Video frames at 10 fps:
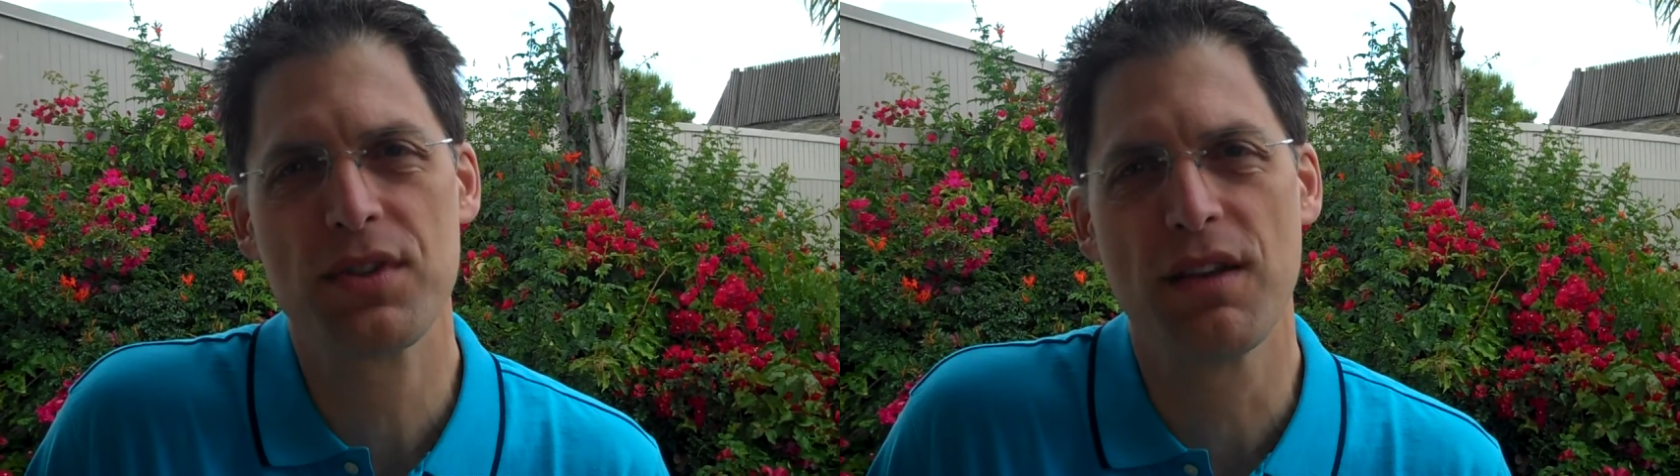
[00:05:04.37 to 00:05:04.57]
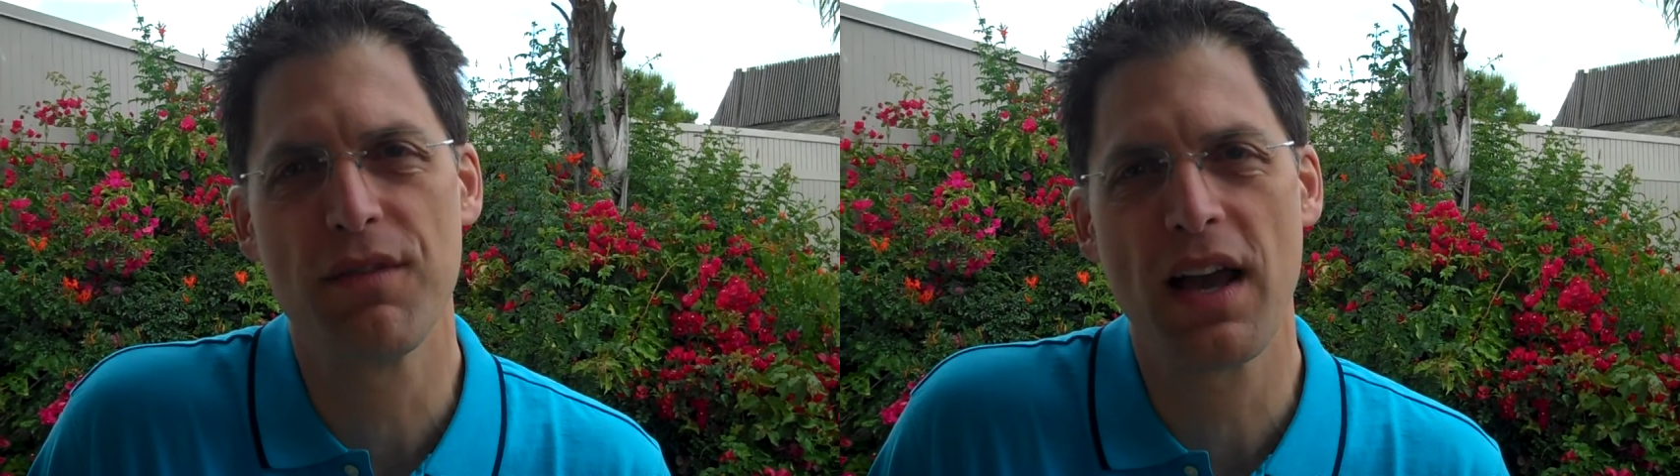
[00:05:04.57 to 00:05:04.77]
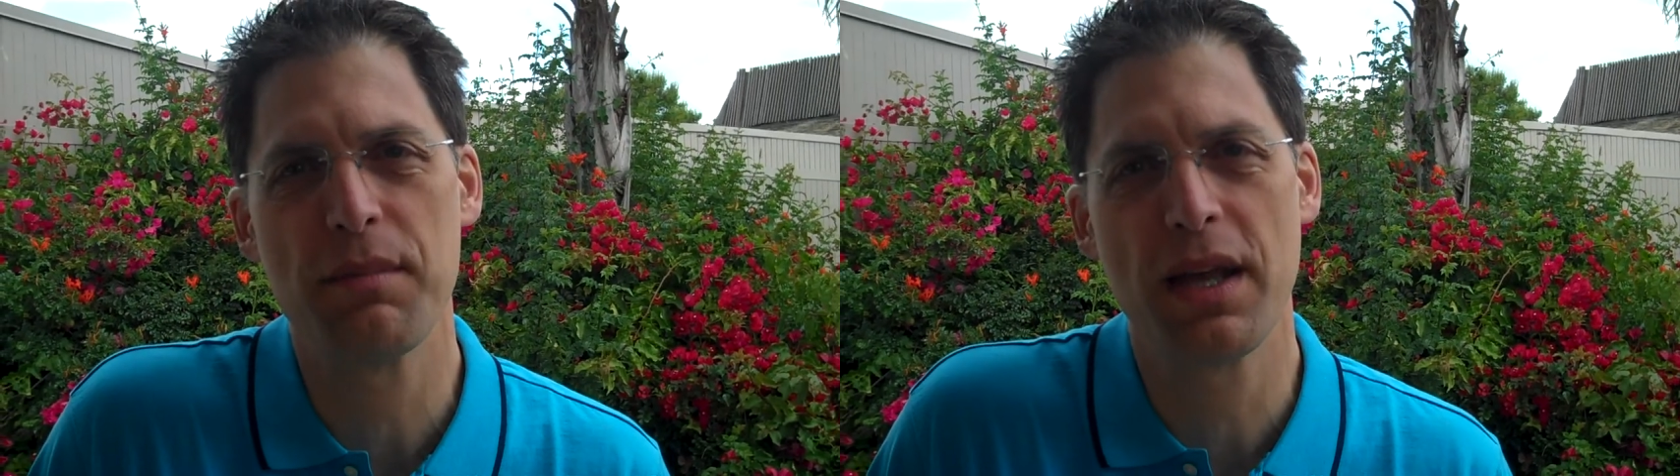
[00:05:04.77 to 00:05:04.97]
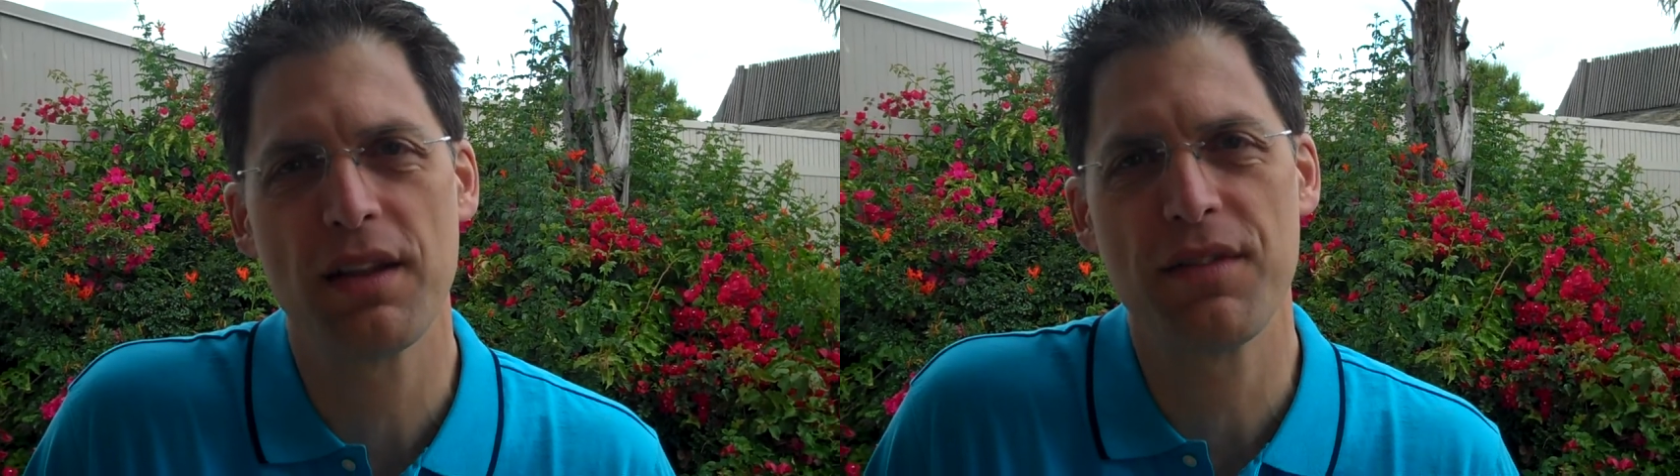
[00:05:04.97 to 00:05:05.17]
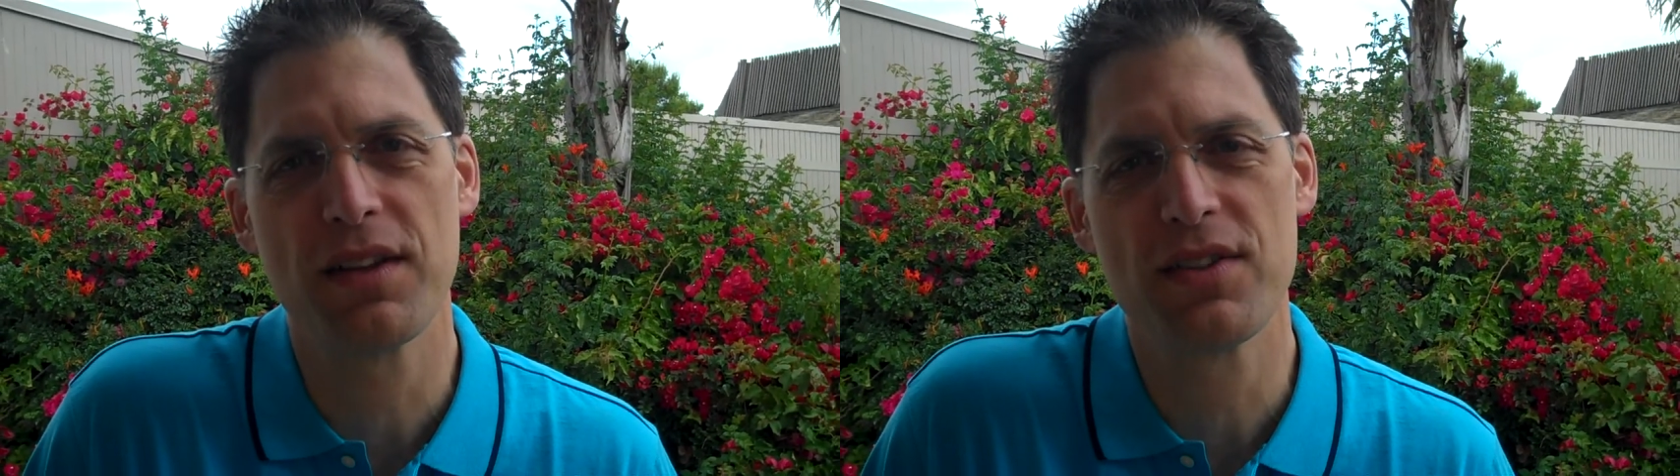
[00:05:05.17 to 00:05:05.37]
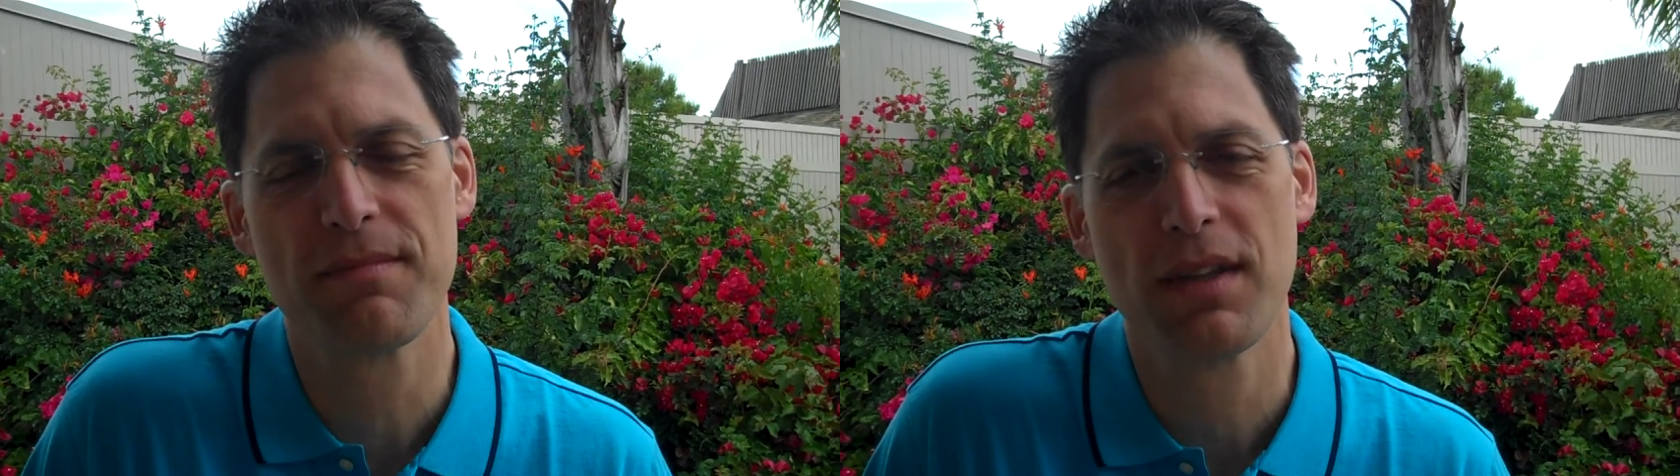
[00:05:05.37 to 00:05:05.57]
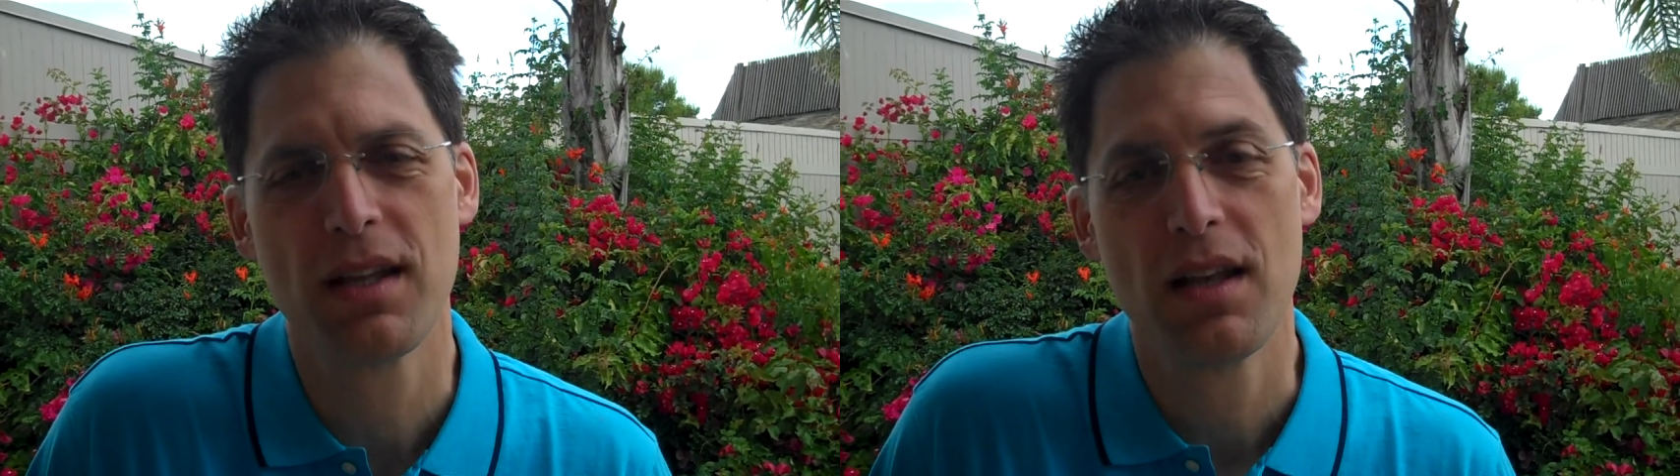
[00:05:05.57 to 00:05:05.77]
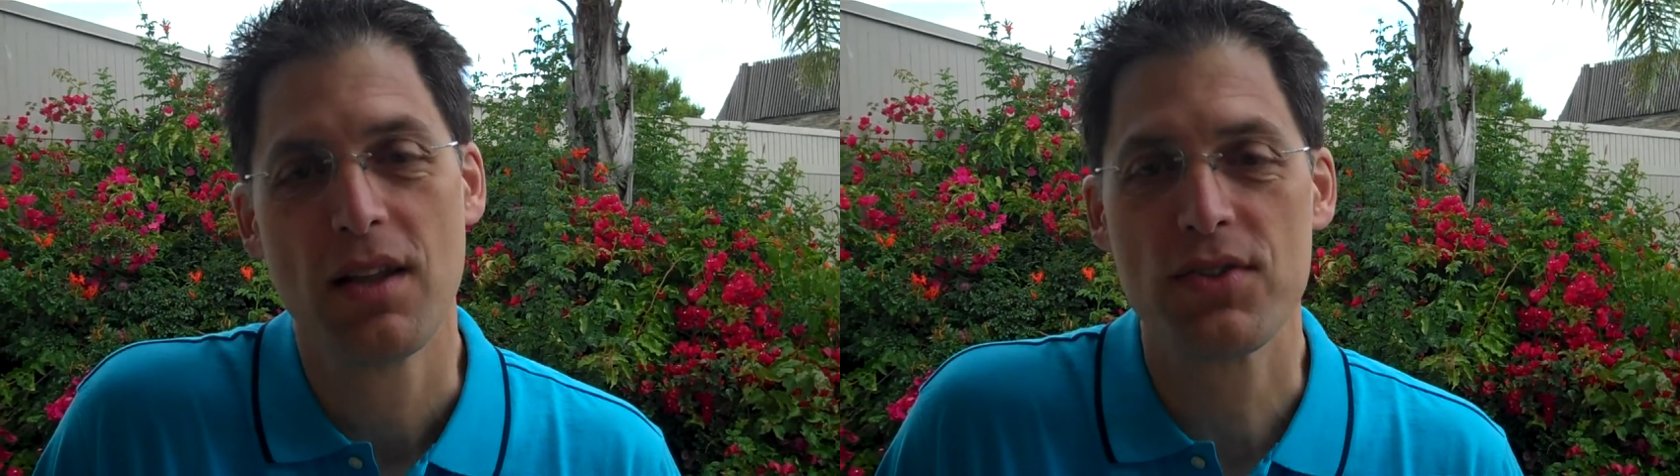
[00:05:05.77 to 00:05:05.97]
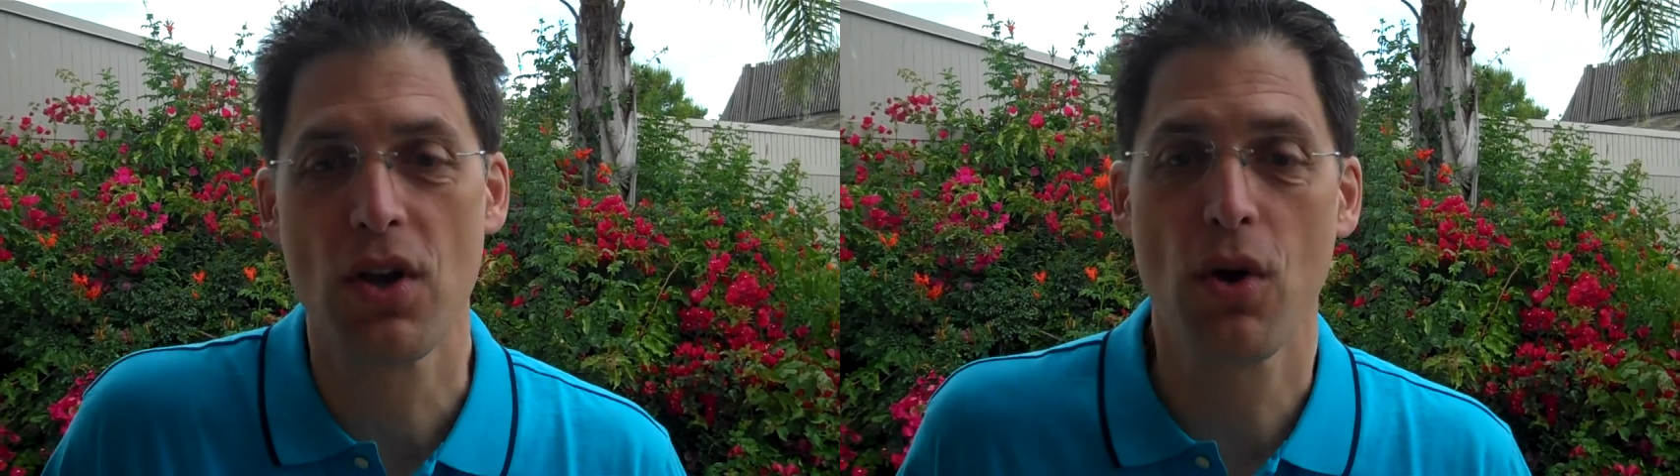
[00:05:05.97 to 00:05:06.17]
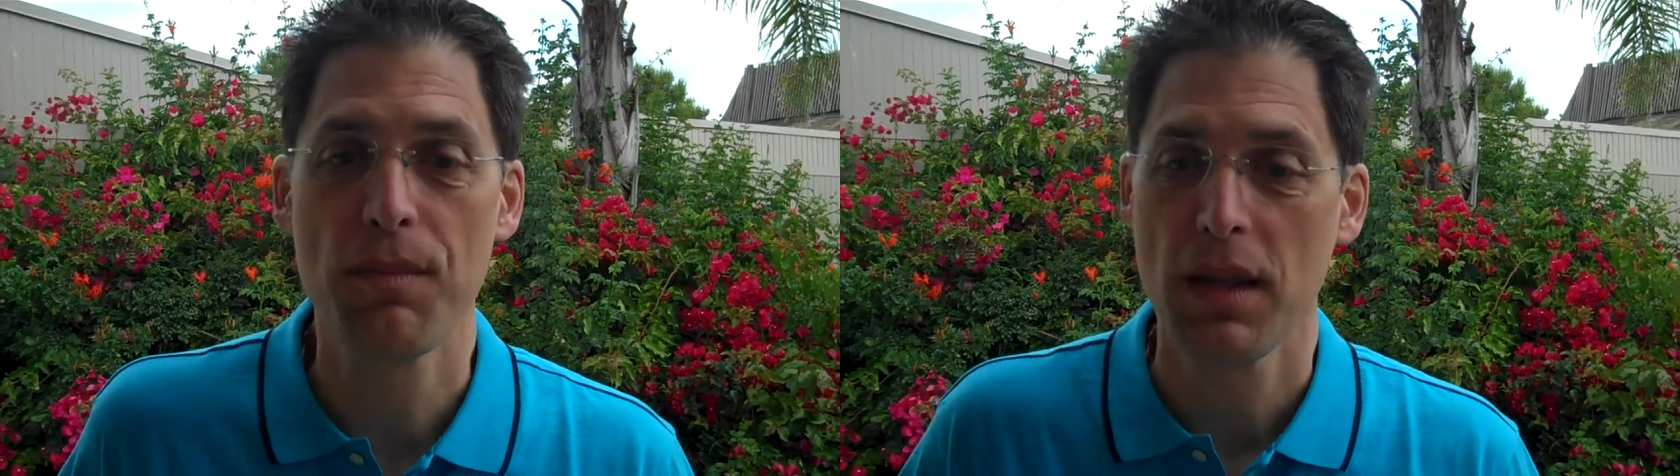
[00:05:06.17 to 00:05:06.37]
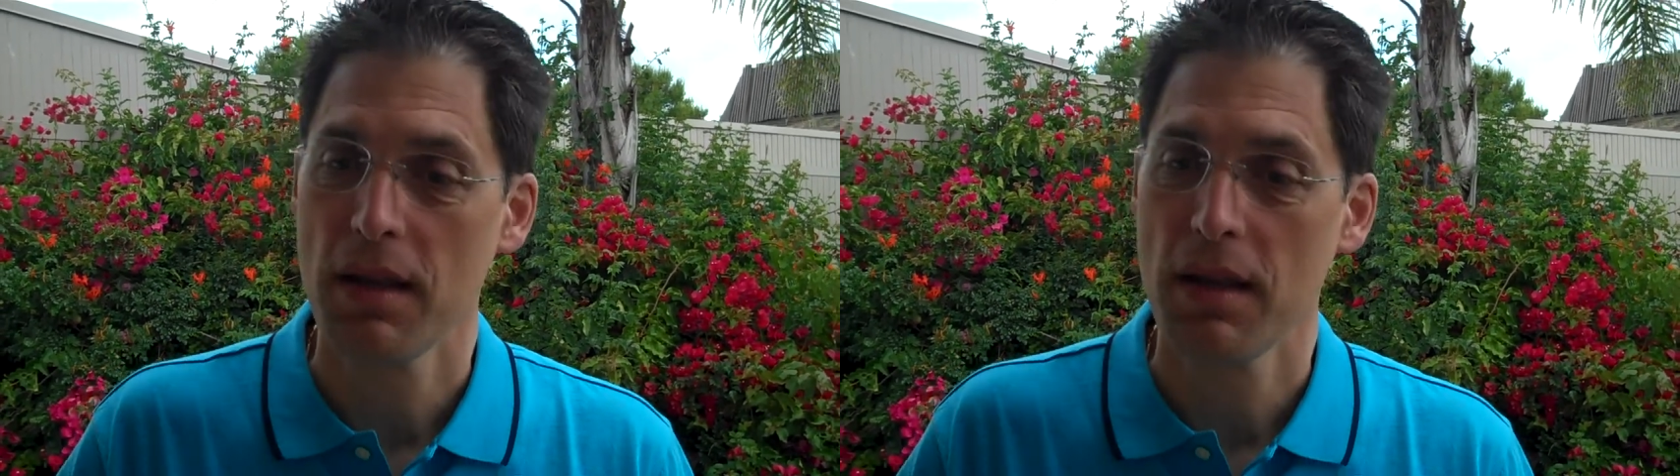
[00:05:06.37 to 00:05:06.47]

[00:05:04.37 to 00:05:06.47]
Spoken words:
can find benefits. So